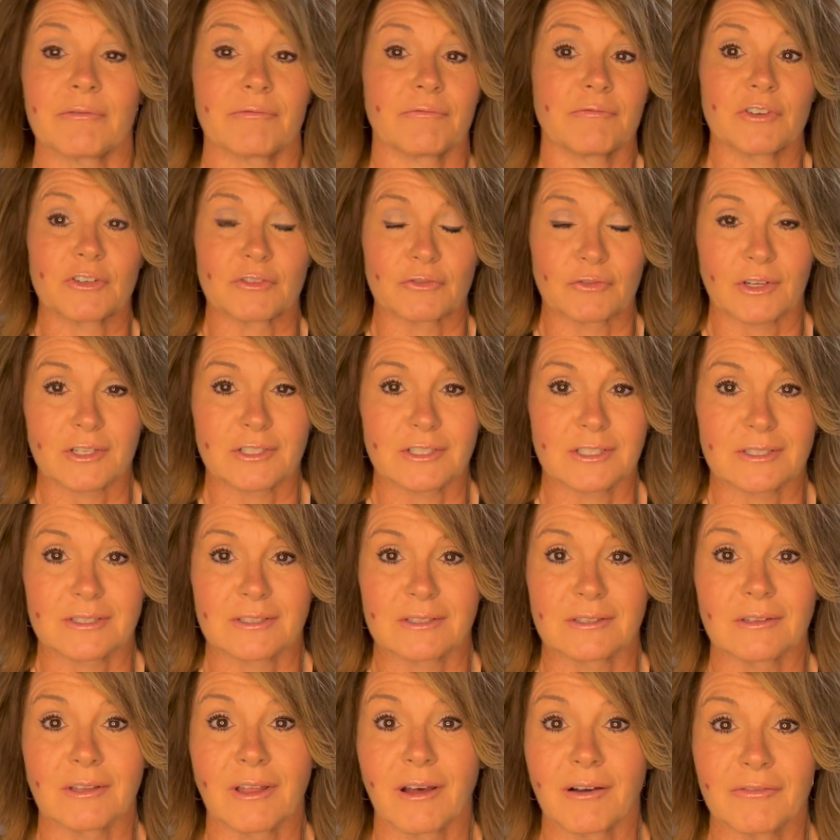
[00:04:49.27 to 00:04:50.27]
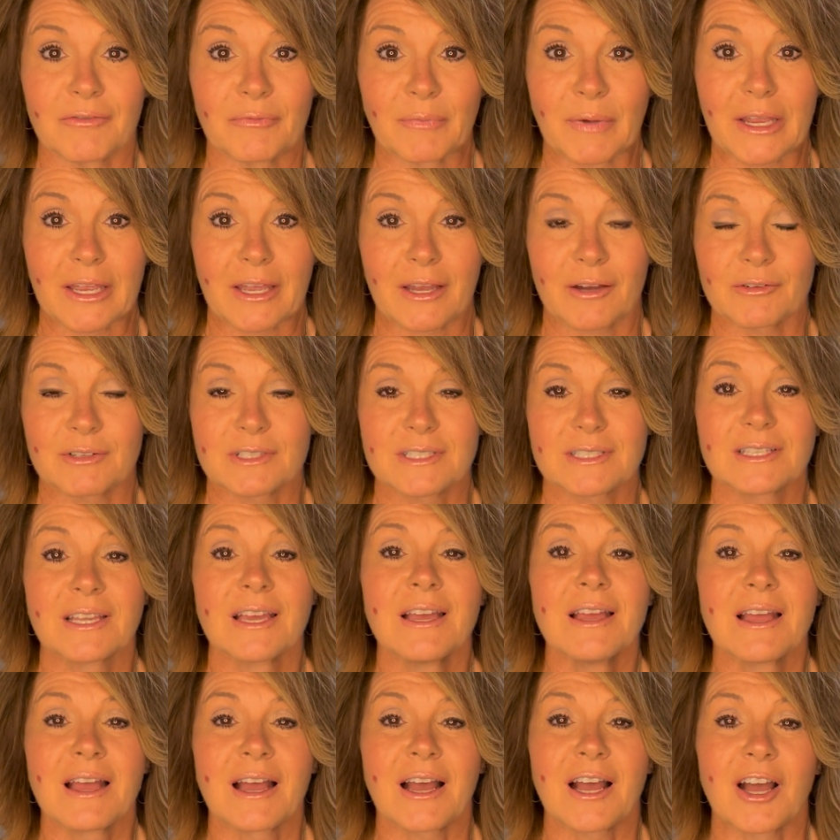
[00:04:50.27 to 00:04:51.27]
first of all, I just love my house,
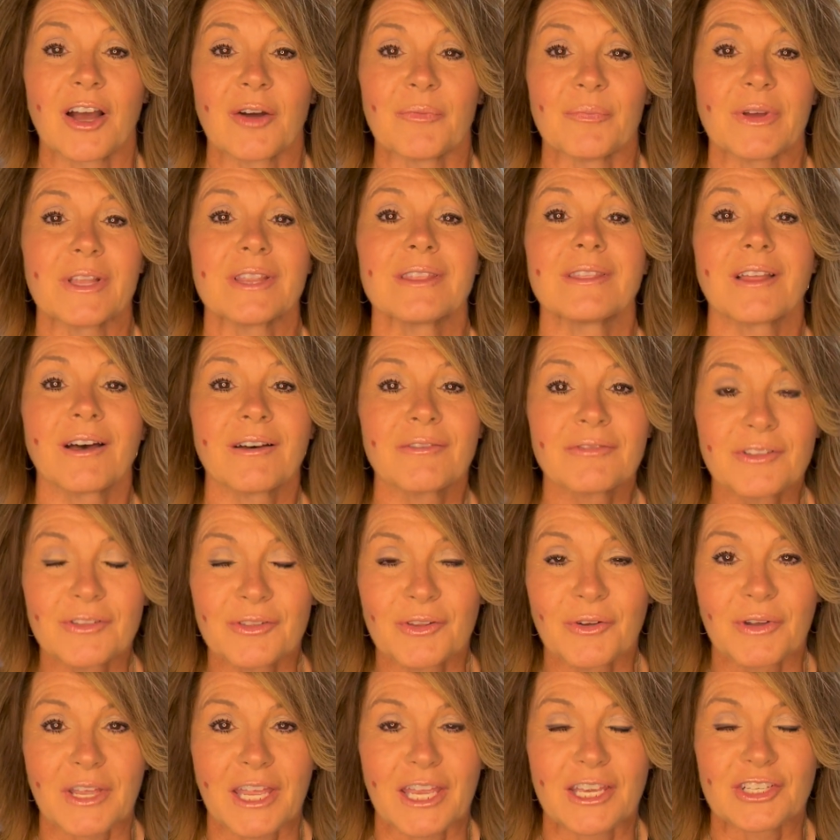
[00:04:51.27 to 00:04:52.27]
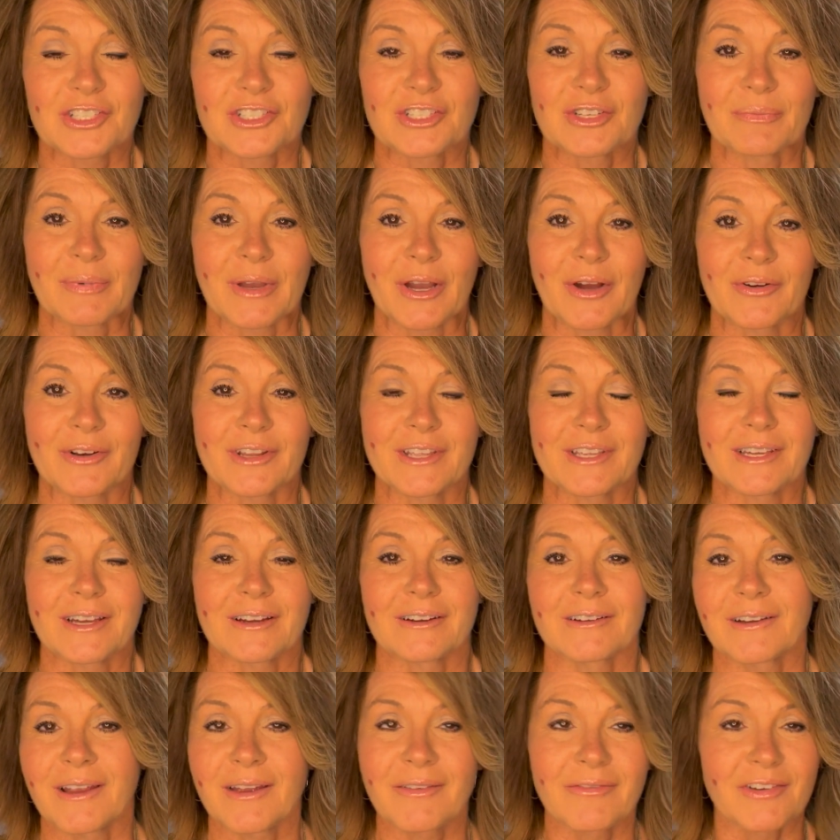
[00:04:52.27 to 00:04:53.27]
but love the location about it,
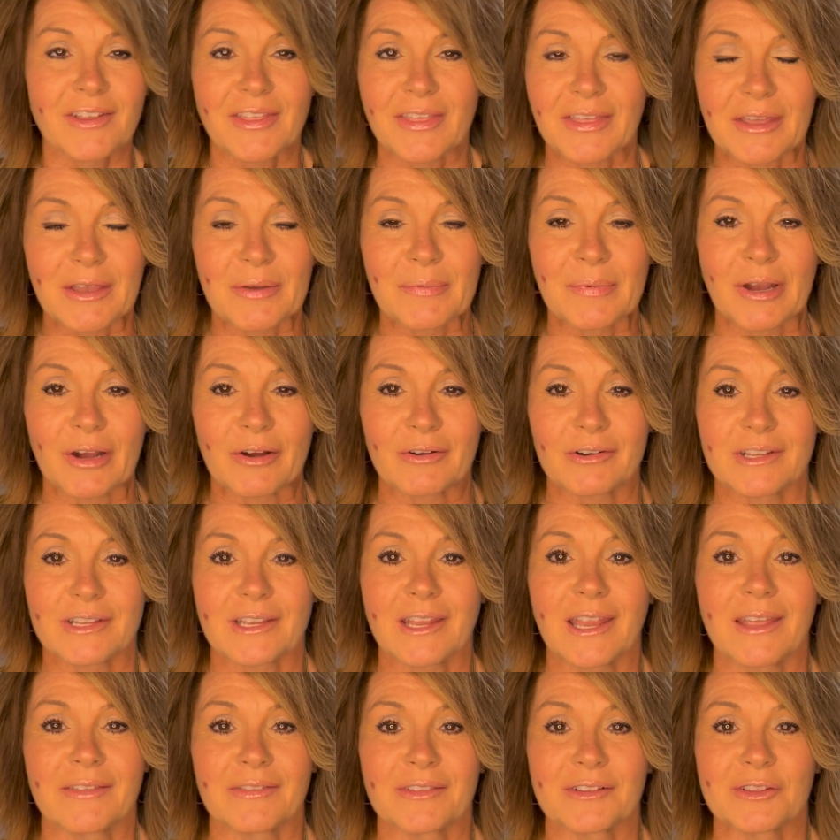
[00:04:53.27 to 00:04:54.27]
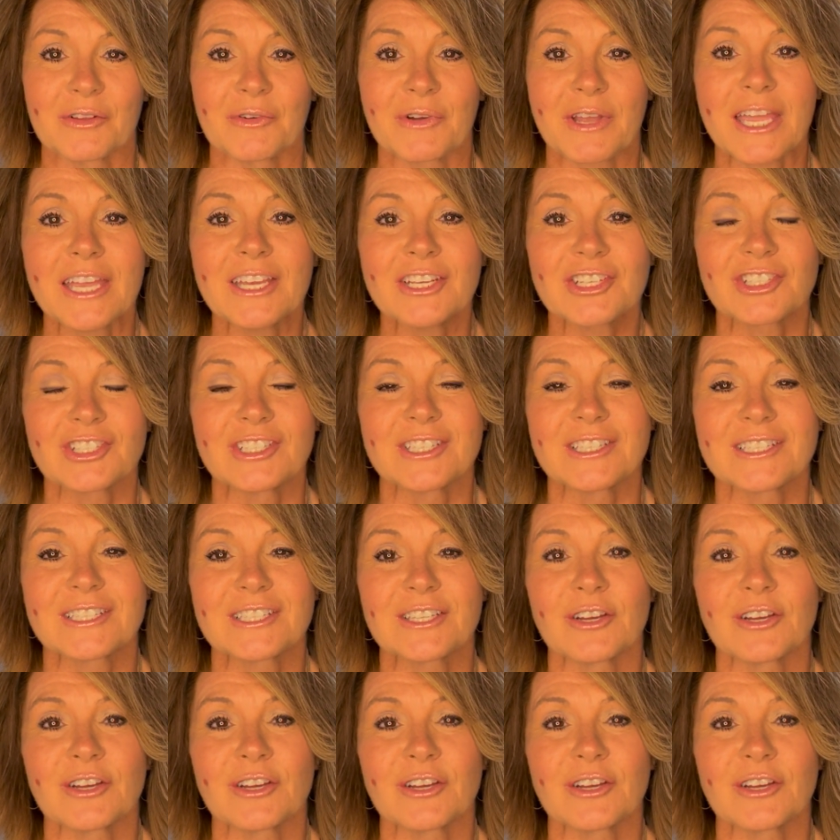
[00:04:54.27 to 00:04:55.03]
or everything about it, and the location.